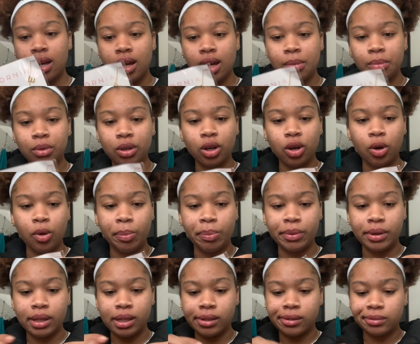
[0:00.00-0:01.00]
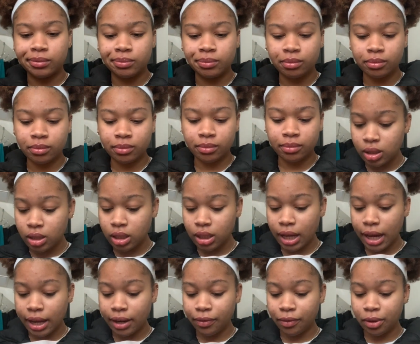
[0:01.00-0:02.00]
I'm gonna open it. She
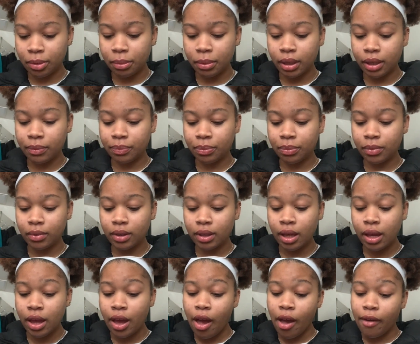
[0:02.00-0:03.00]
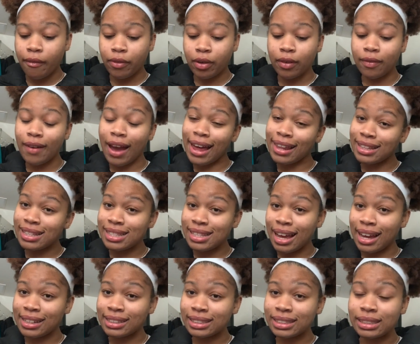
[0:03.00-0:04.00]
got it for me for
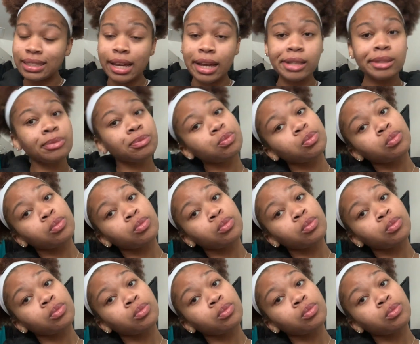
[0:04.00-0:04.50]
Valentine's Day.